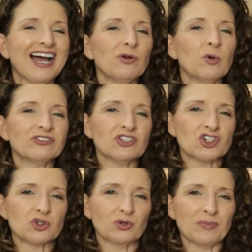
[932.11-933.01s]
I wasn't
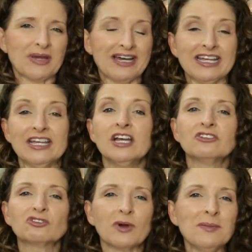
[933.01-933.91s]
sure about it,
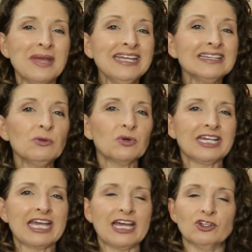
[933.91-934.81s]
so I mainly want
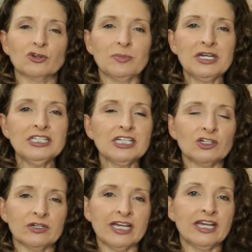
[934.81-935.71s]
to get your
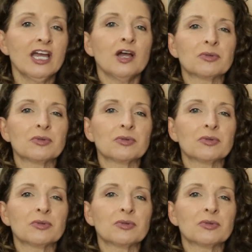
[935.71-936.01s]
opinion on it,